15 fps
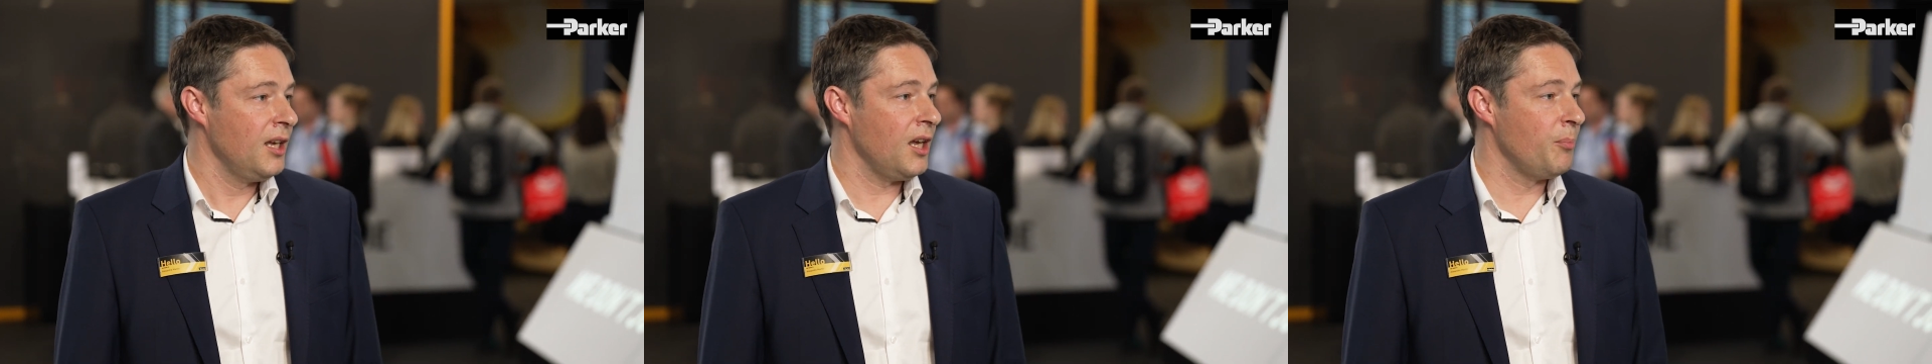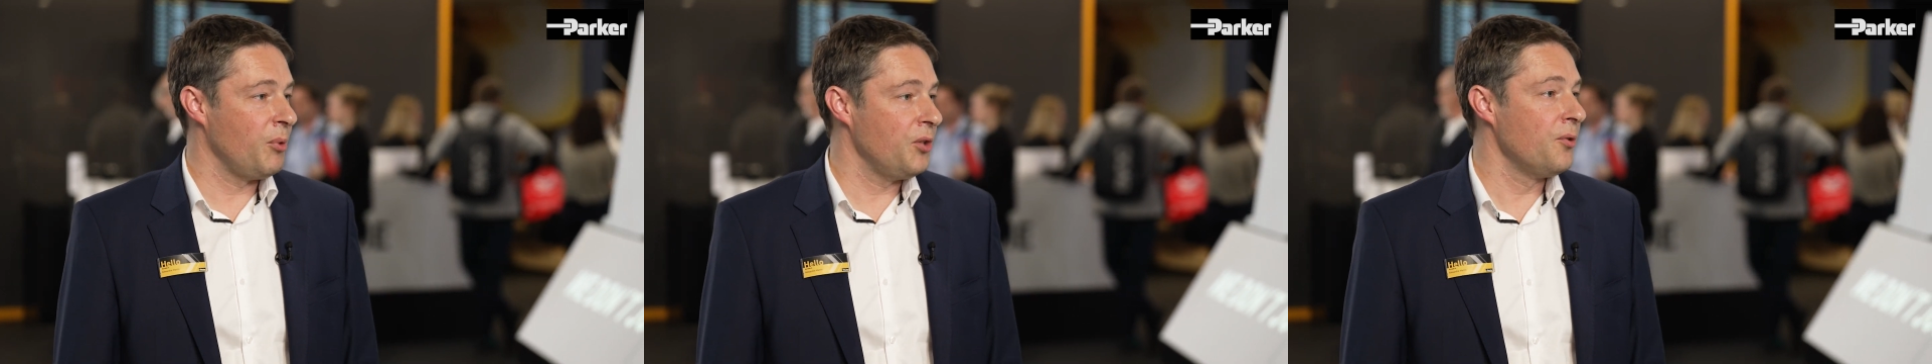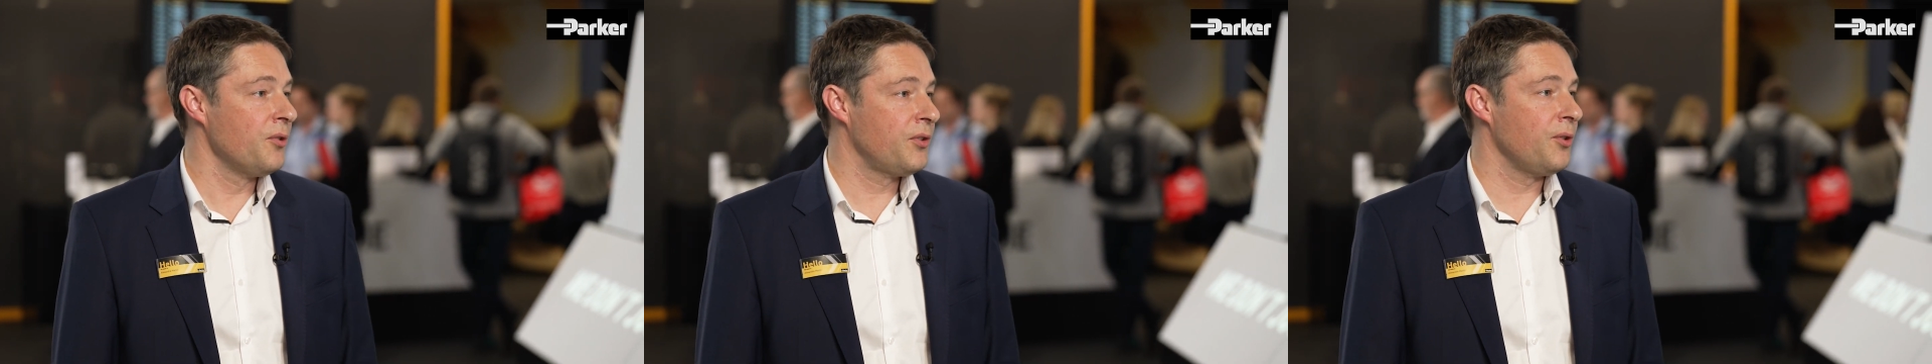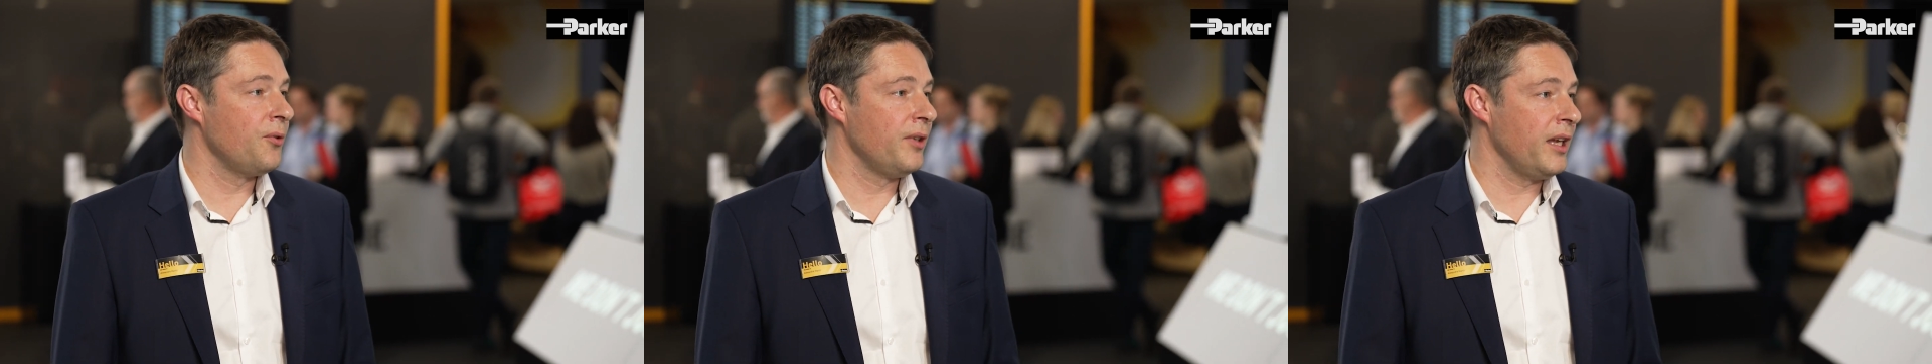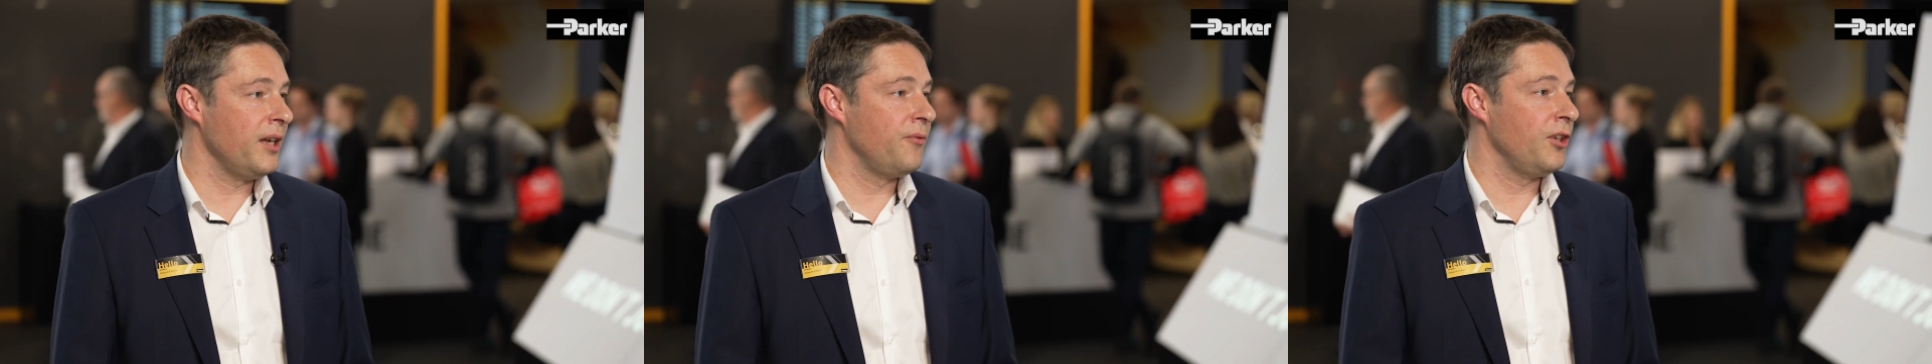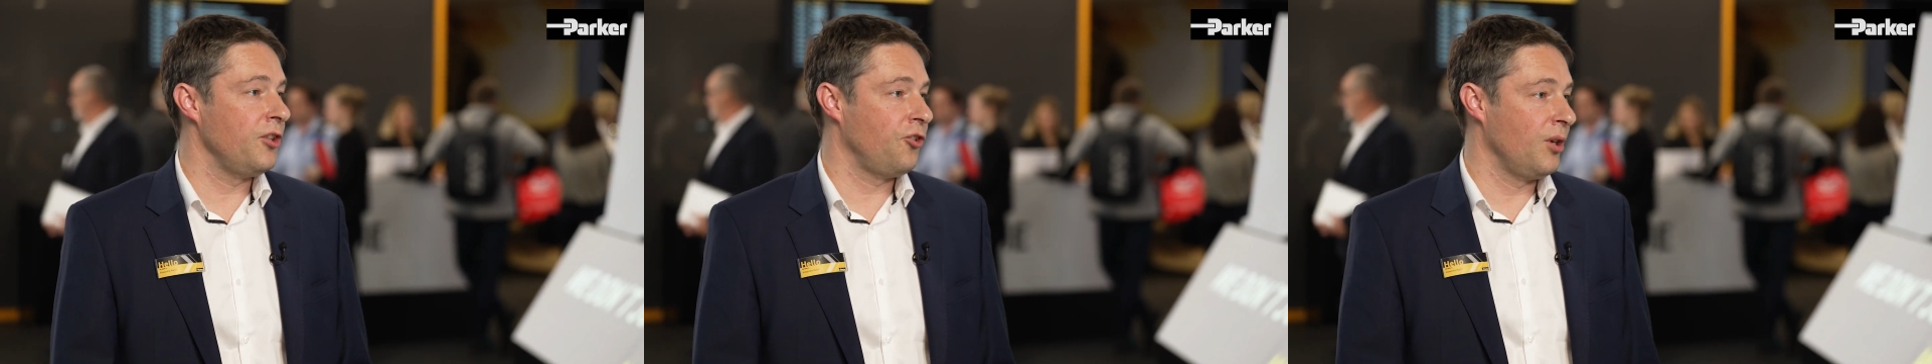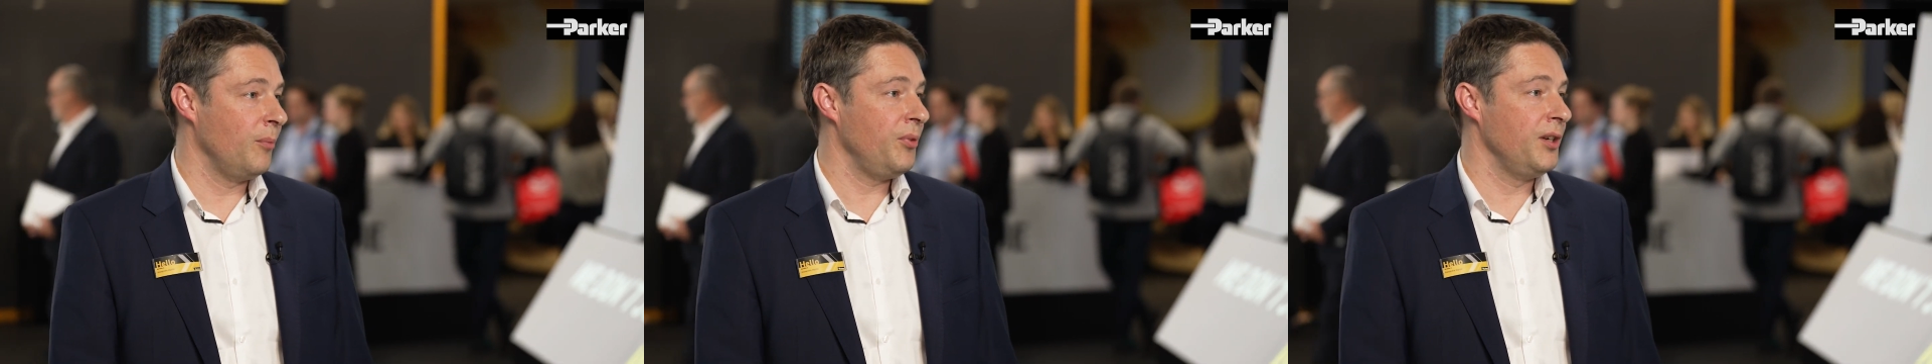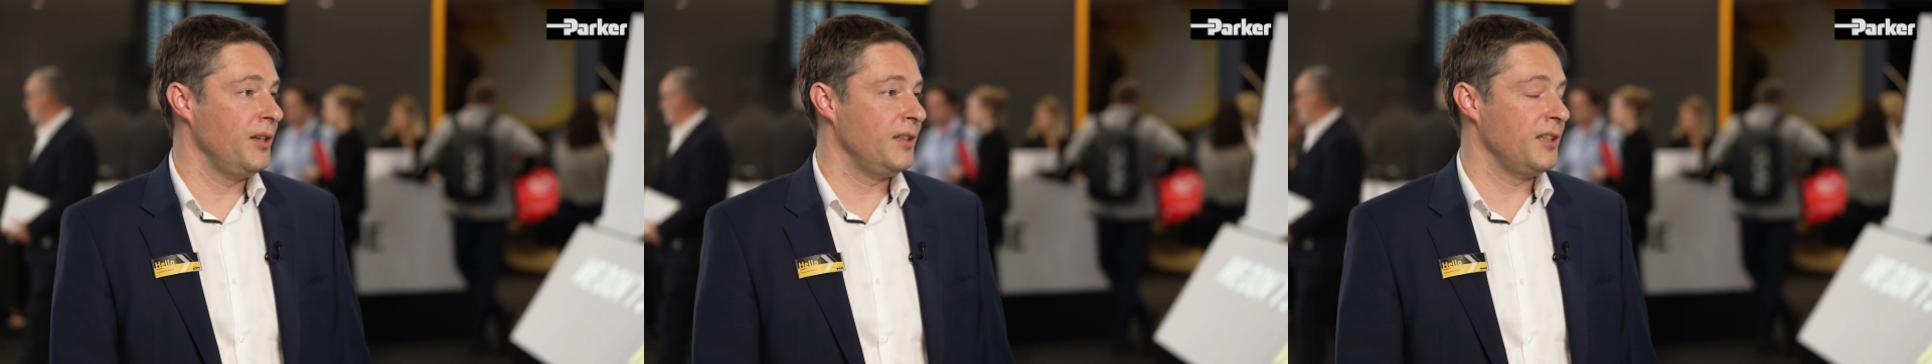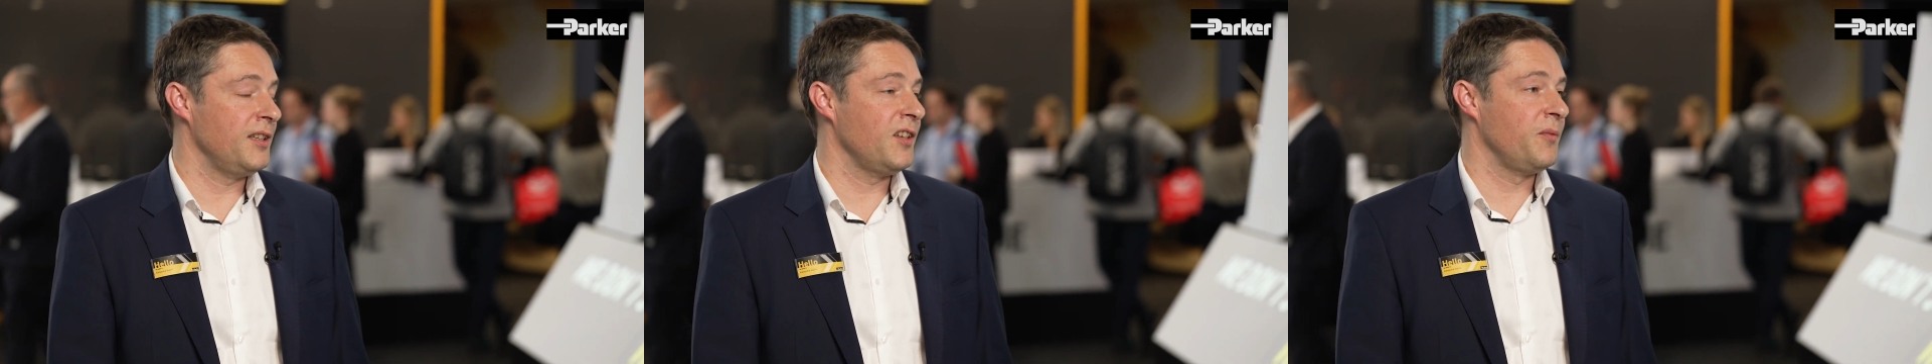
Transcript: uh, but also leverage component that